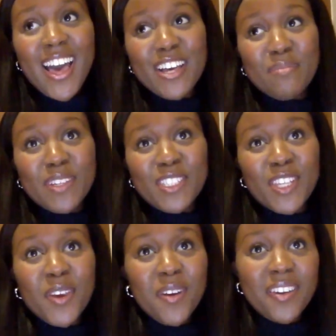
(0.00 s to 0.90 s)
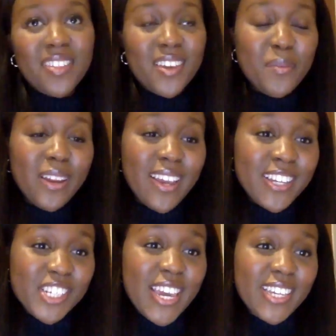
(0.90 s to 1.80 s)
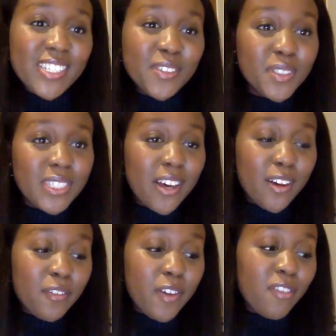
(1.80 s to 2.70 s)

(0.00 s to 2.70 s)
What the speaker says: So I think when educating yourself